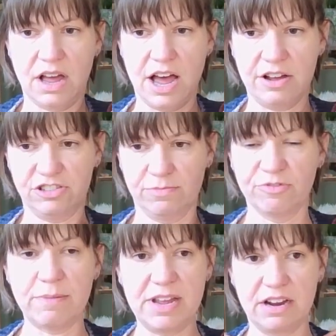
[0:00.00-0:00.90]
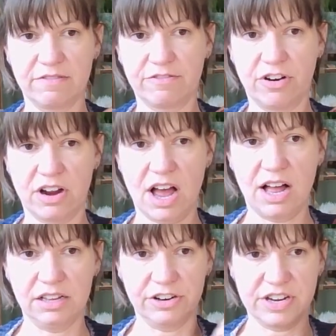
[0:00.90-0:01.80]
some ribbing for a
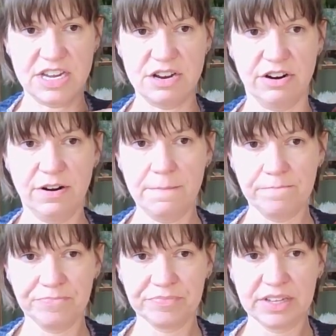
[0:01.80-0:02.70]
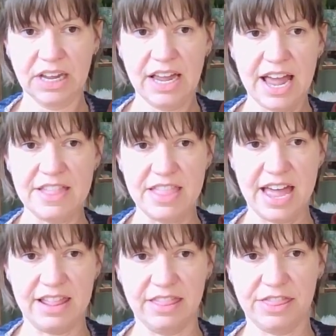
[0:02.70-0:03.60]
collar here. And
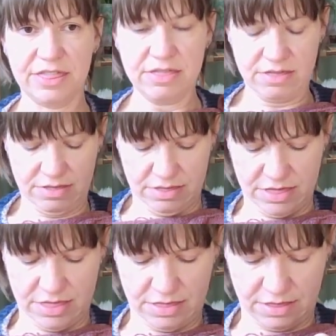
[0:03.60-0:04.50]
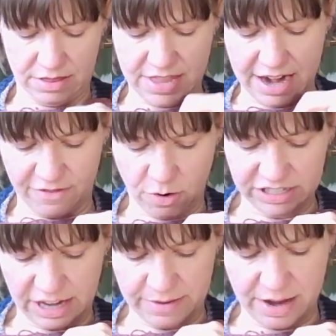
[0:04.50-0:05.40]
then of
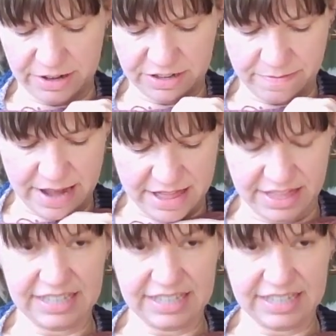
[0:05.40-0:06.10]
course I'll be able to button this